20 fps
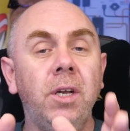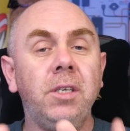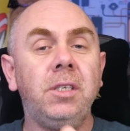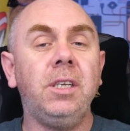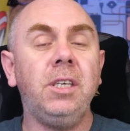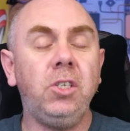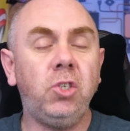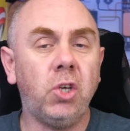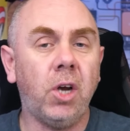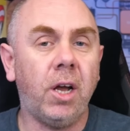
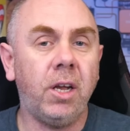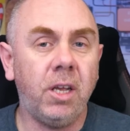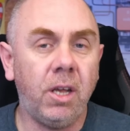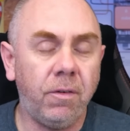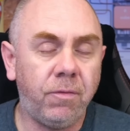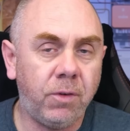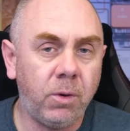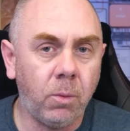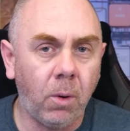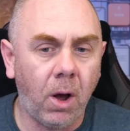DJI,
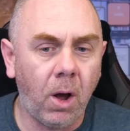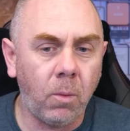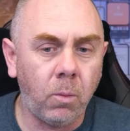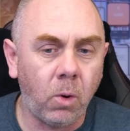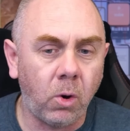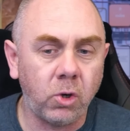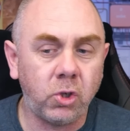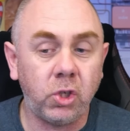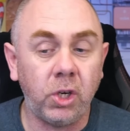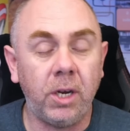if you are
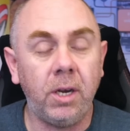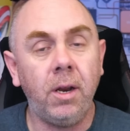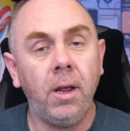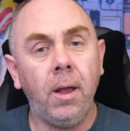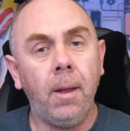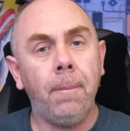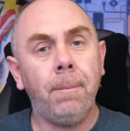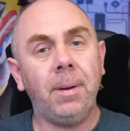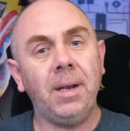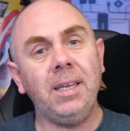watching,
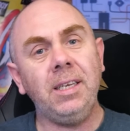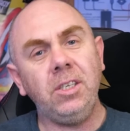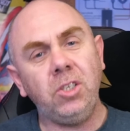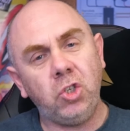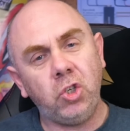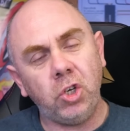please